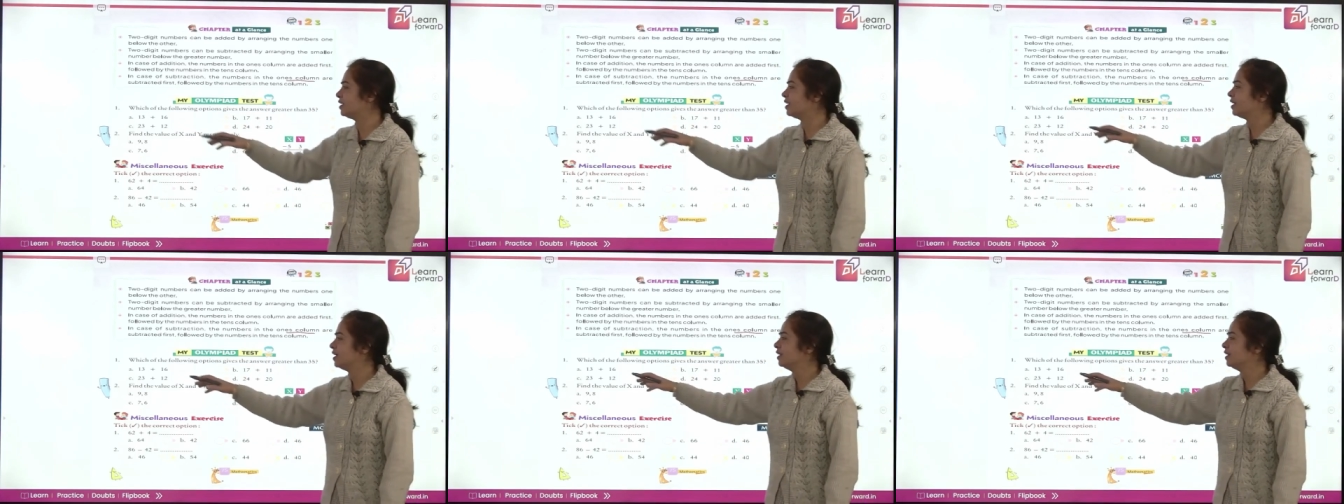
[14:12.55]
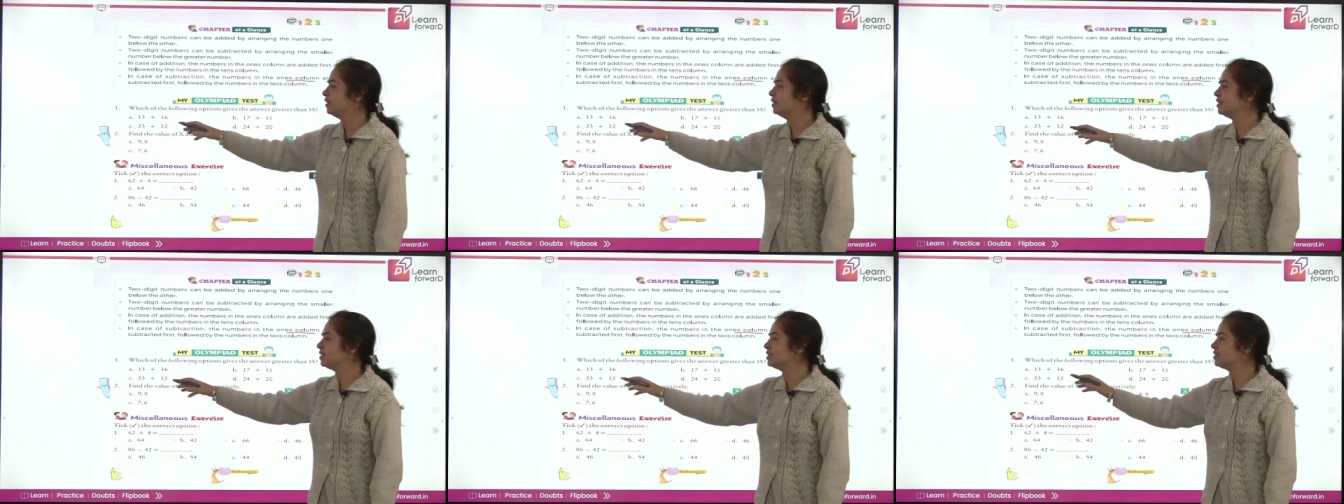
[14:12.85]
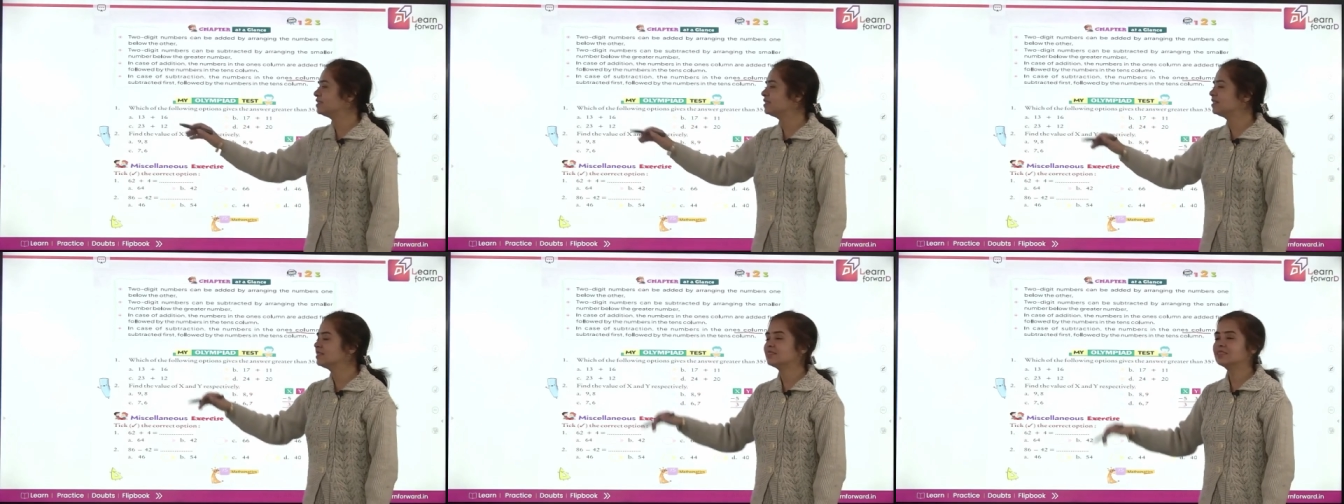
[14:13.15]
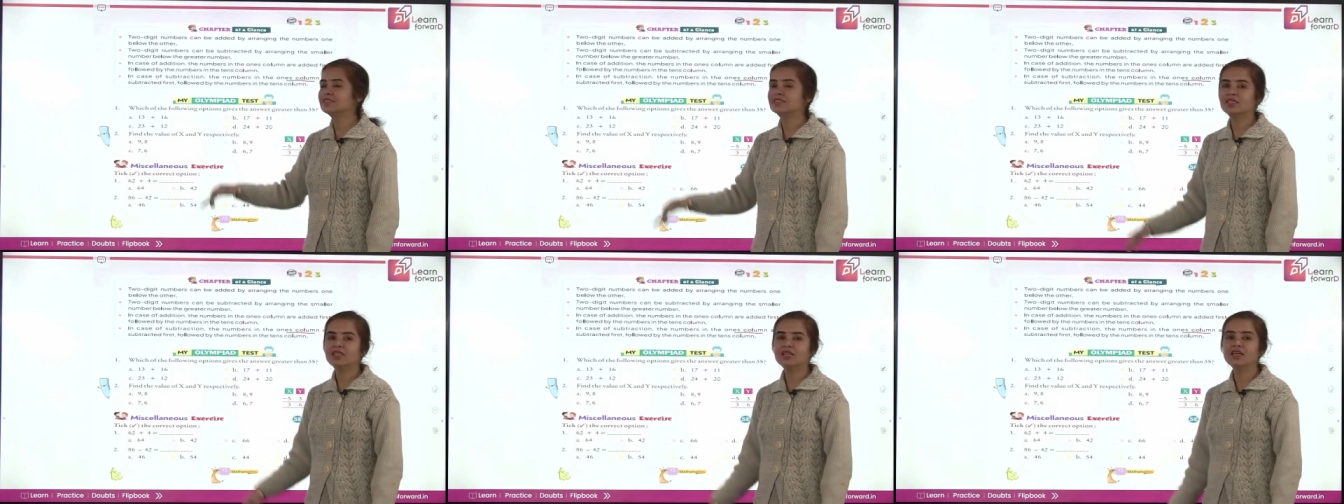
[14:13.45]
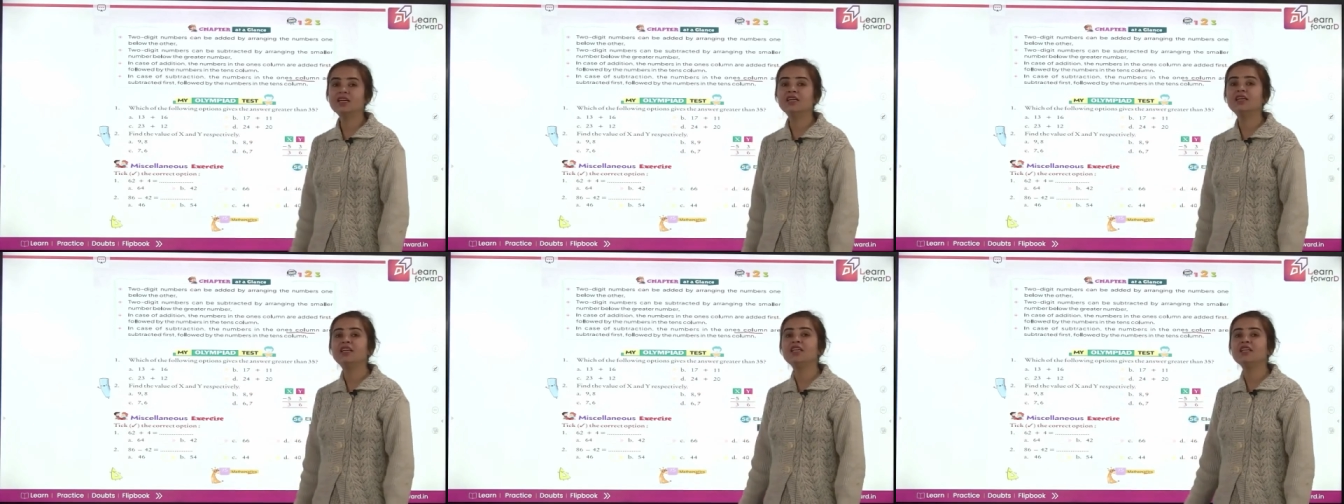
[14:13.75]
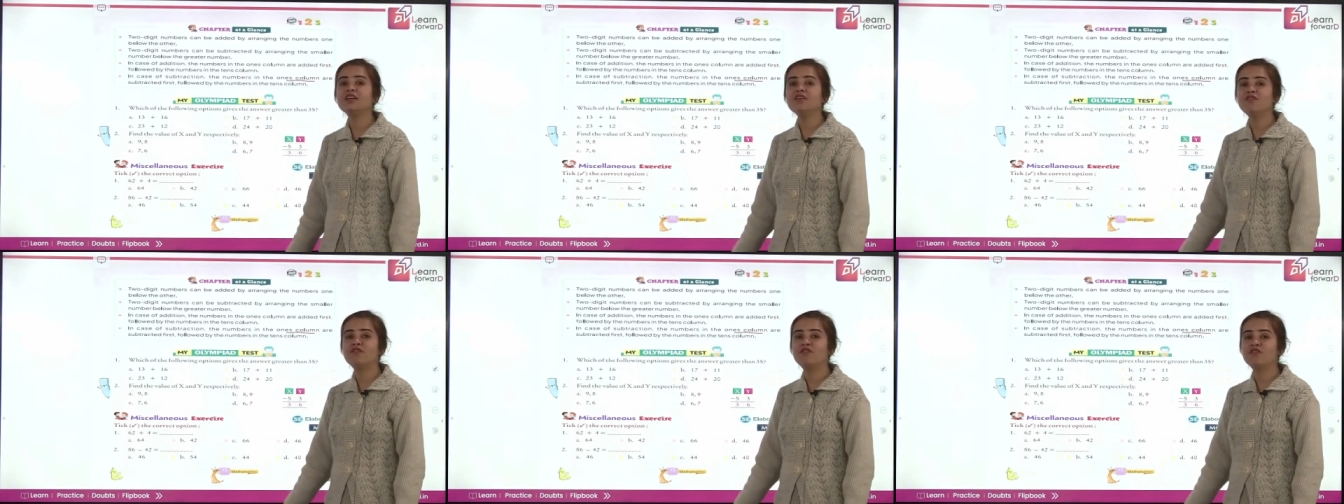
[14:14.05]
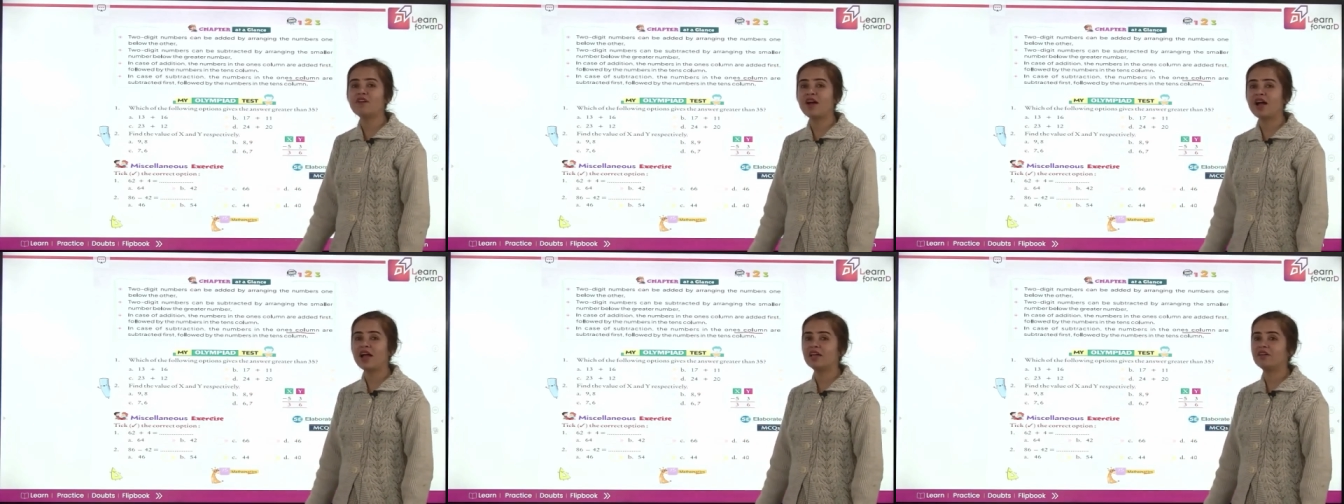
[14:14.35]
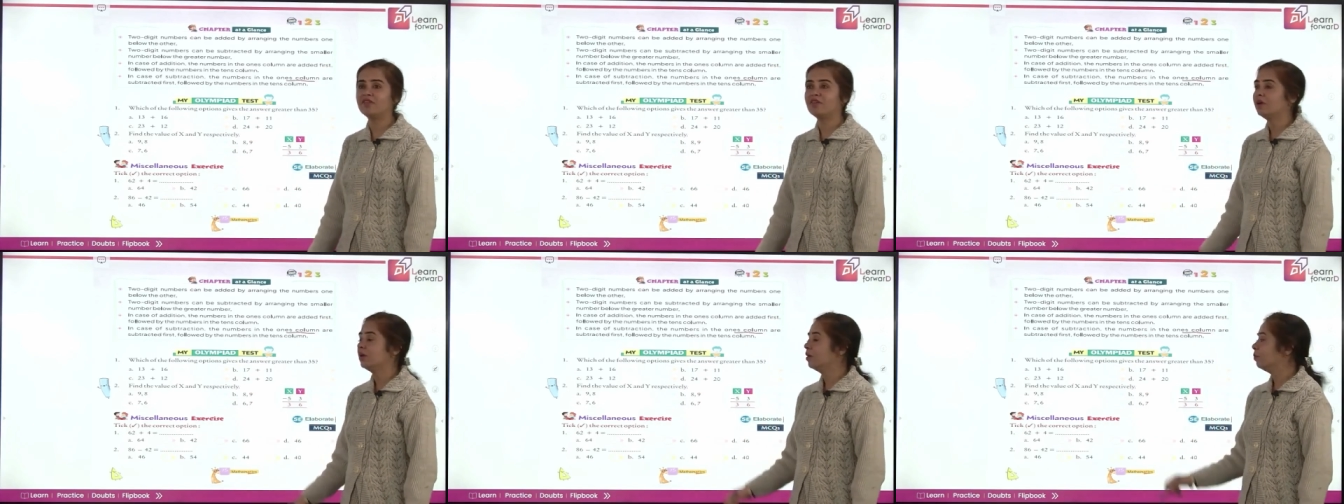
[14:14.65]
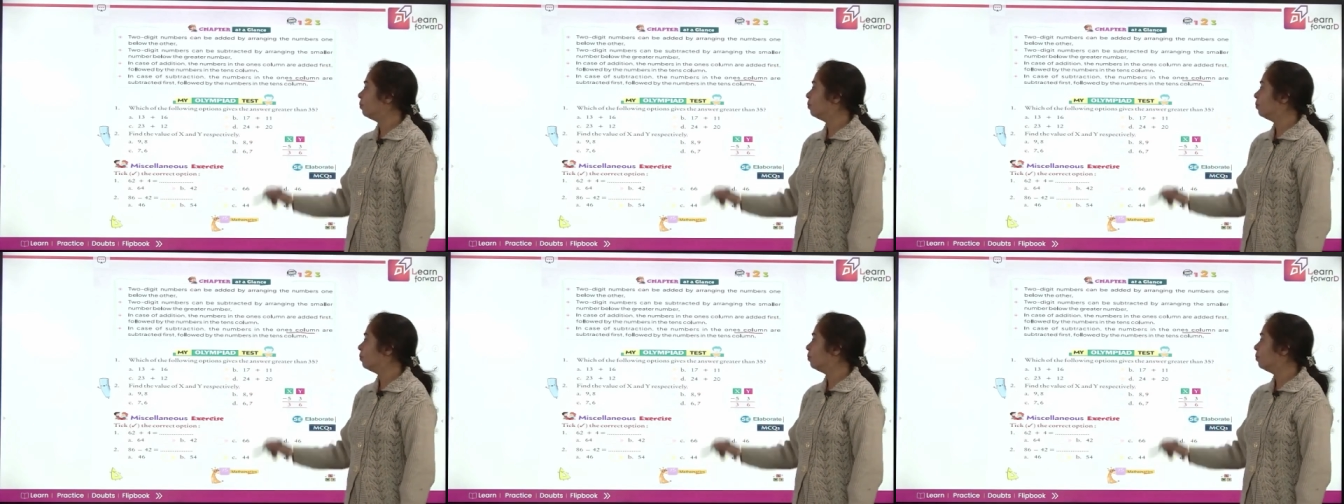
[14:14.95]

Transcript: This is 35. But